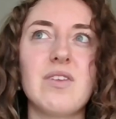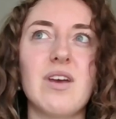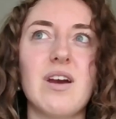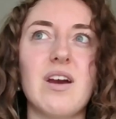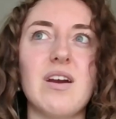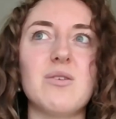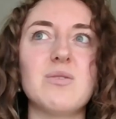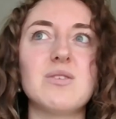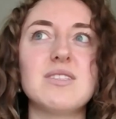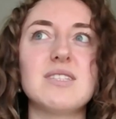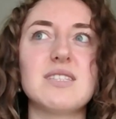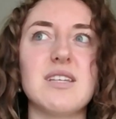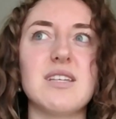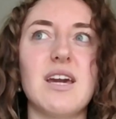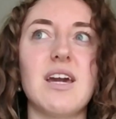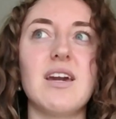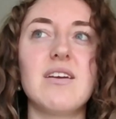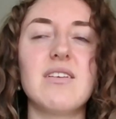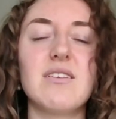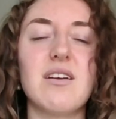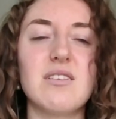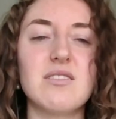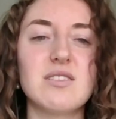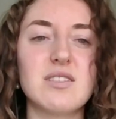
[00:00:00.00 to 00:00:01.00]
I would
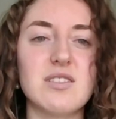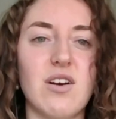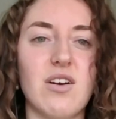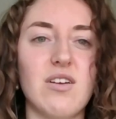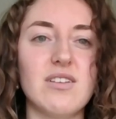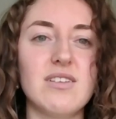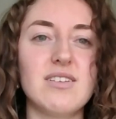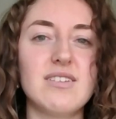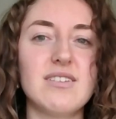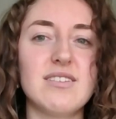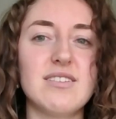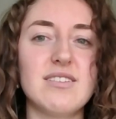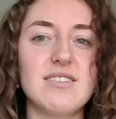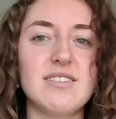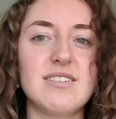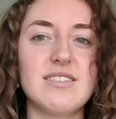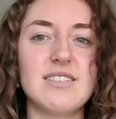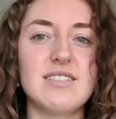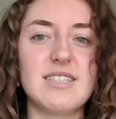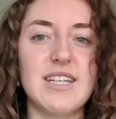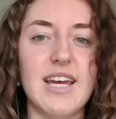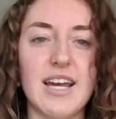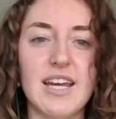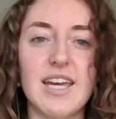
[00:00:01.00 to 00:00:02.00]
say a solid
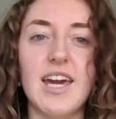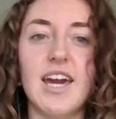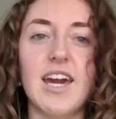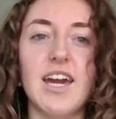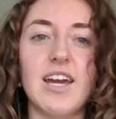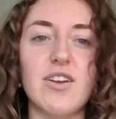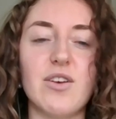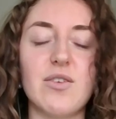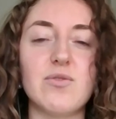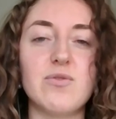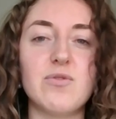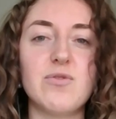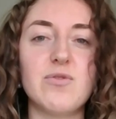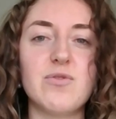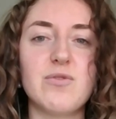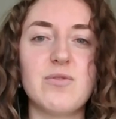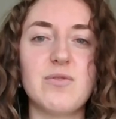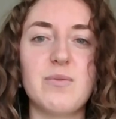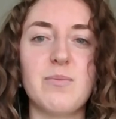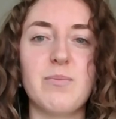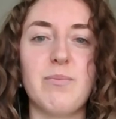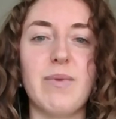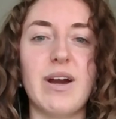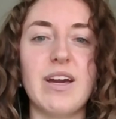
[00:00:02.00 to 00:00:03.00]
decade of
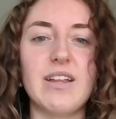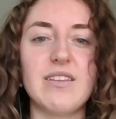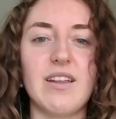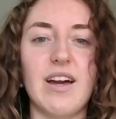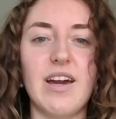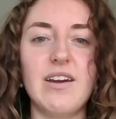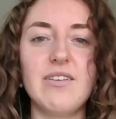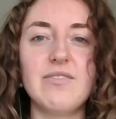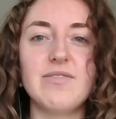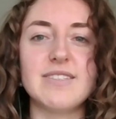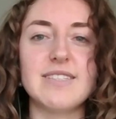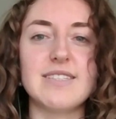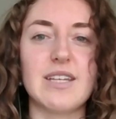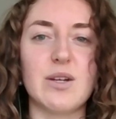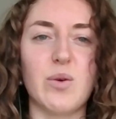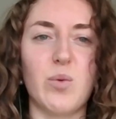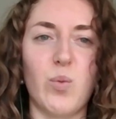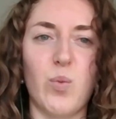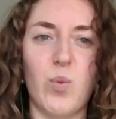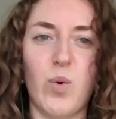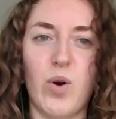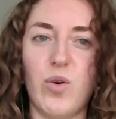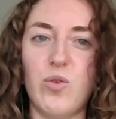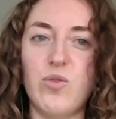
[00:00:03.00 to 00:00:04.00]
my life is like
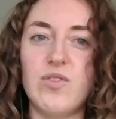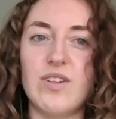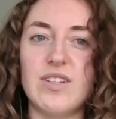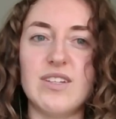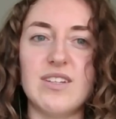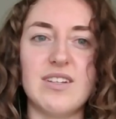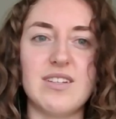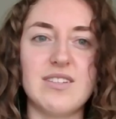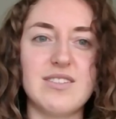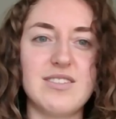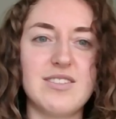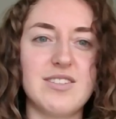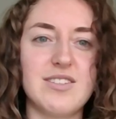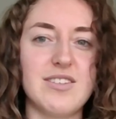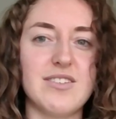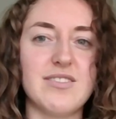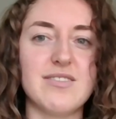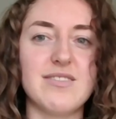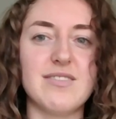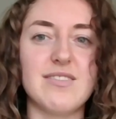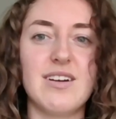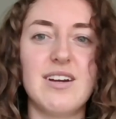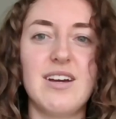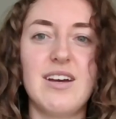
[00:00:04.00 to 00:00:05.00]
woven
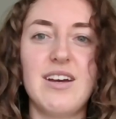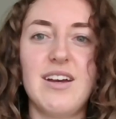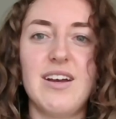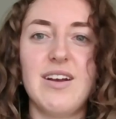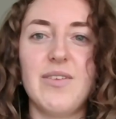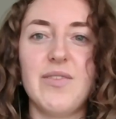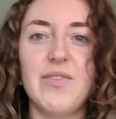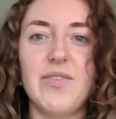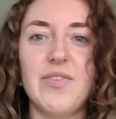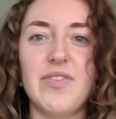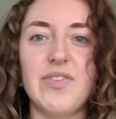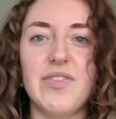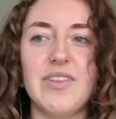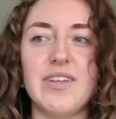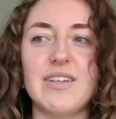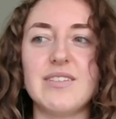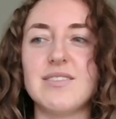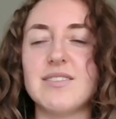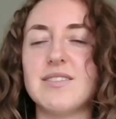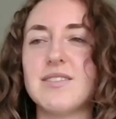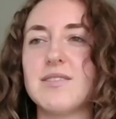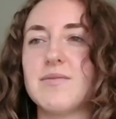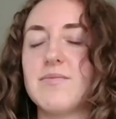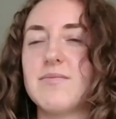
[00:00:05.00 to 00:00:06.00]
into
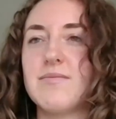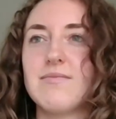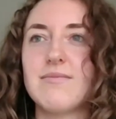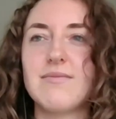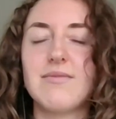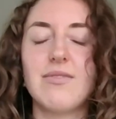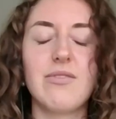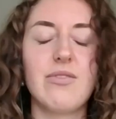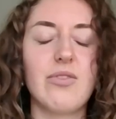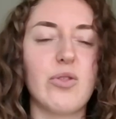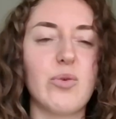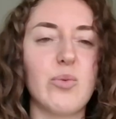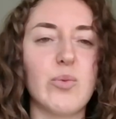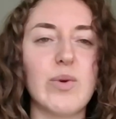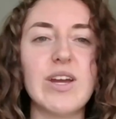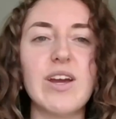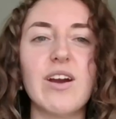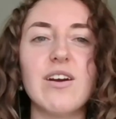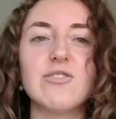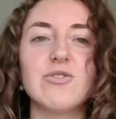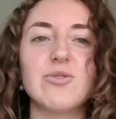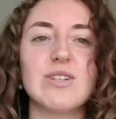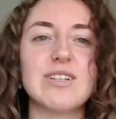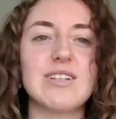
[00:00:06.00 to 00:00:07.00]
these
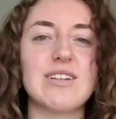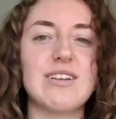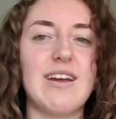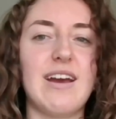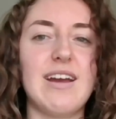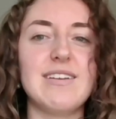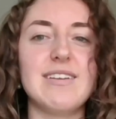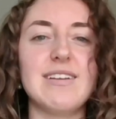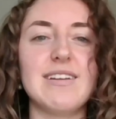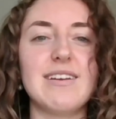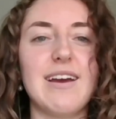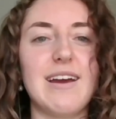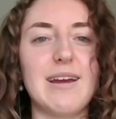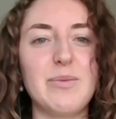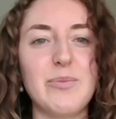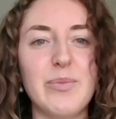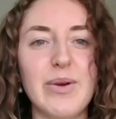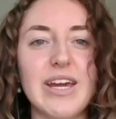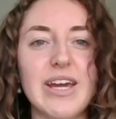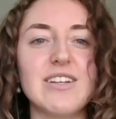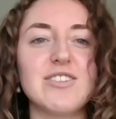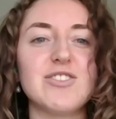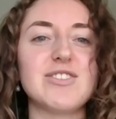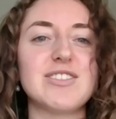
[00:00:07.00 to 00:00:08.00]
399
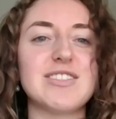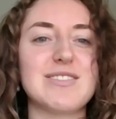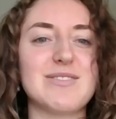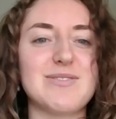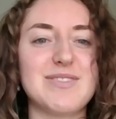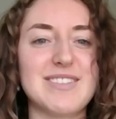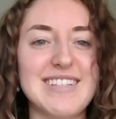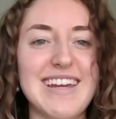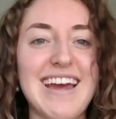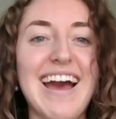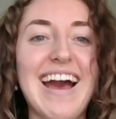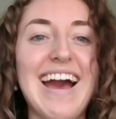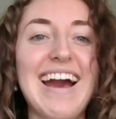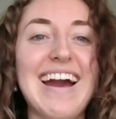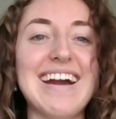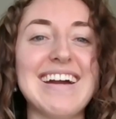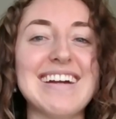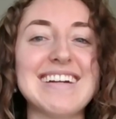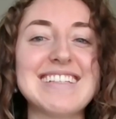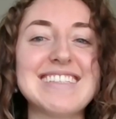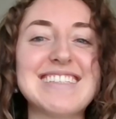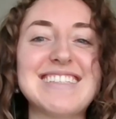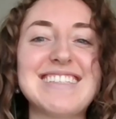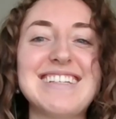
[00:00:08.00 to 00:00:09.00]
pages of
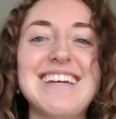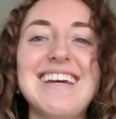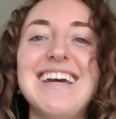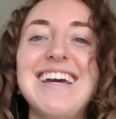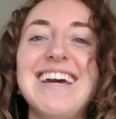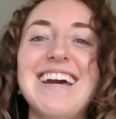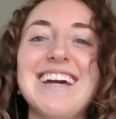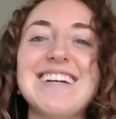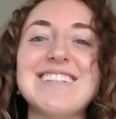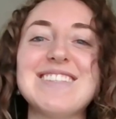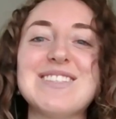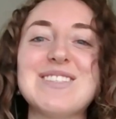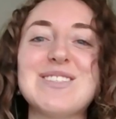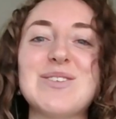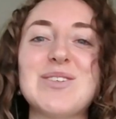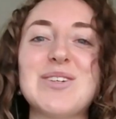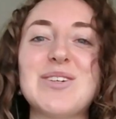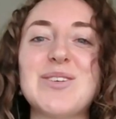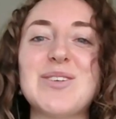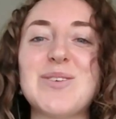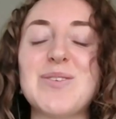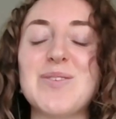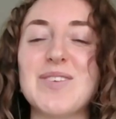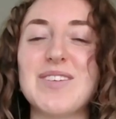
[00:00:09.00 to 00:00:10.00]
text. And so
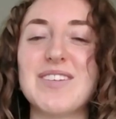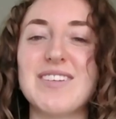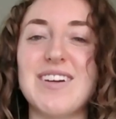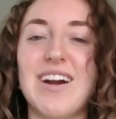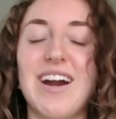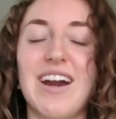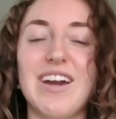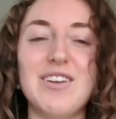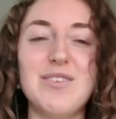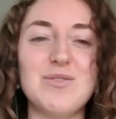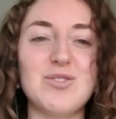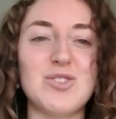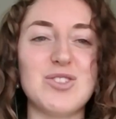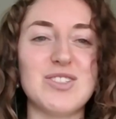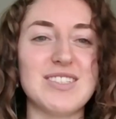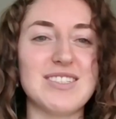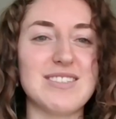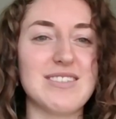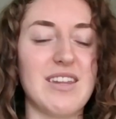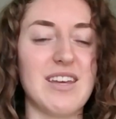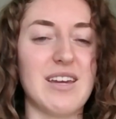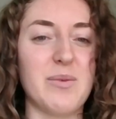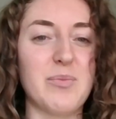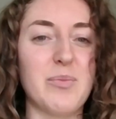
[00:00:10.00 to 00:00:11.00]
you're kind of just
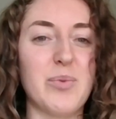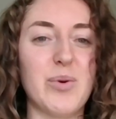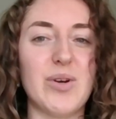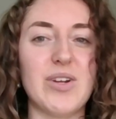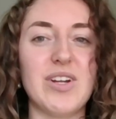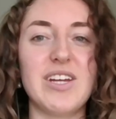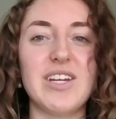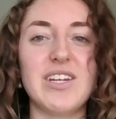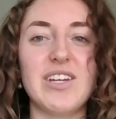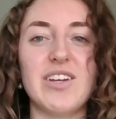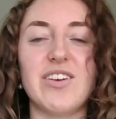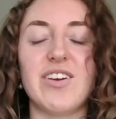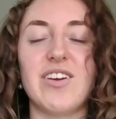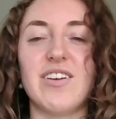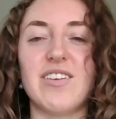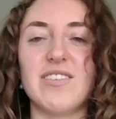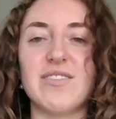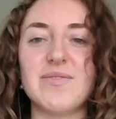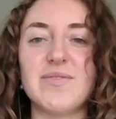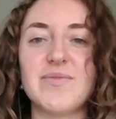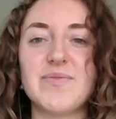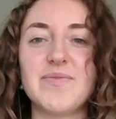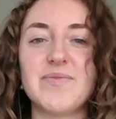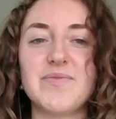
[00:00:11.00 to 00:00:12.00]
like putting
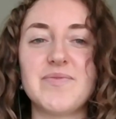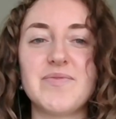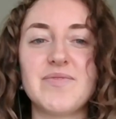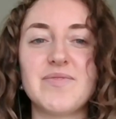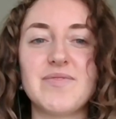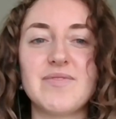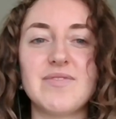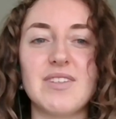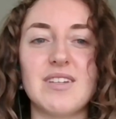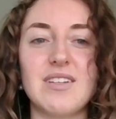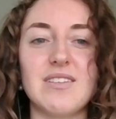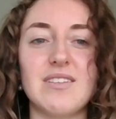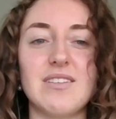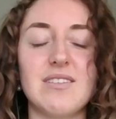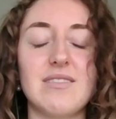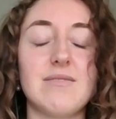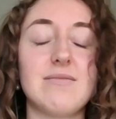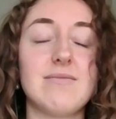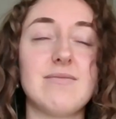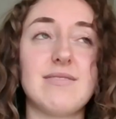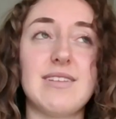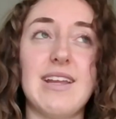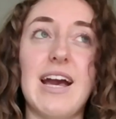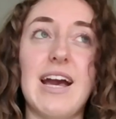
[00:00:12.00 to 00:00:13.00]
your in
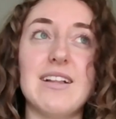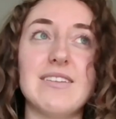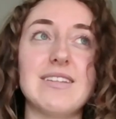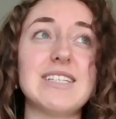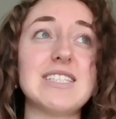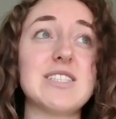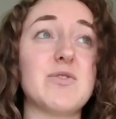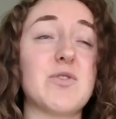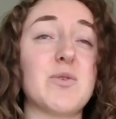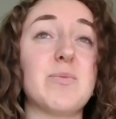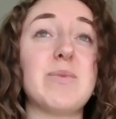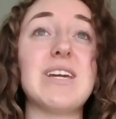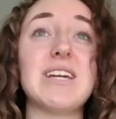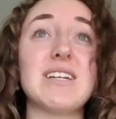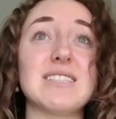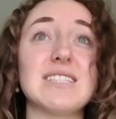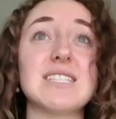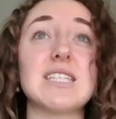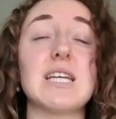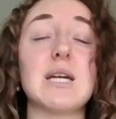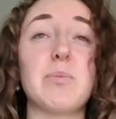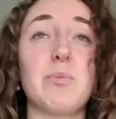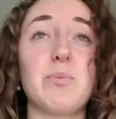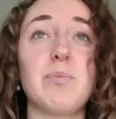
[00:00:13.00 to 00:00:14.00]
at least for me it's
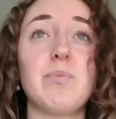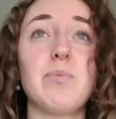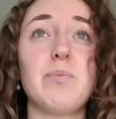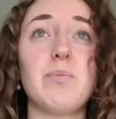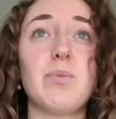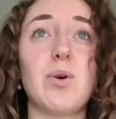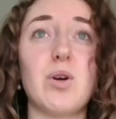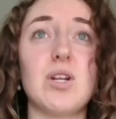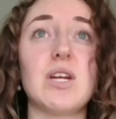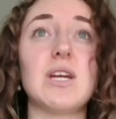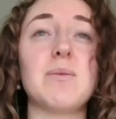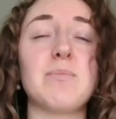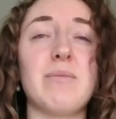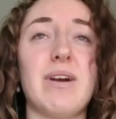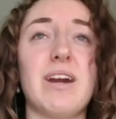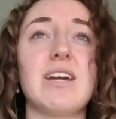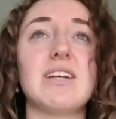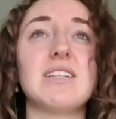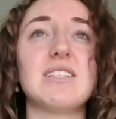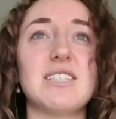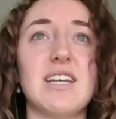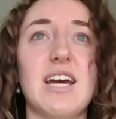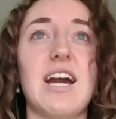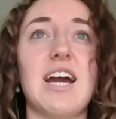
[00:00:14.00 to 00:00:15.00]
like putting my
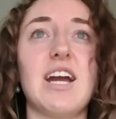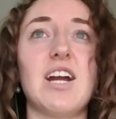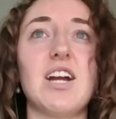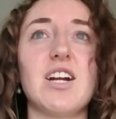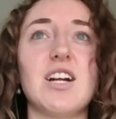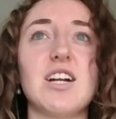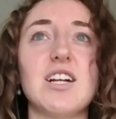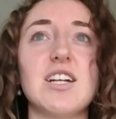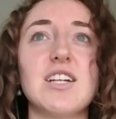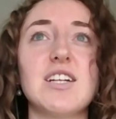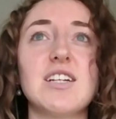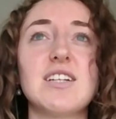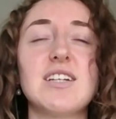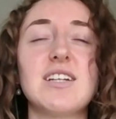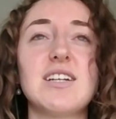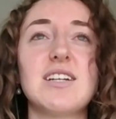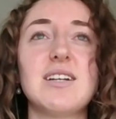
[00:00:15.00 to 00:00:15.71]
entire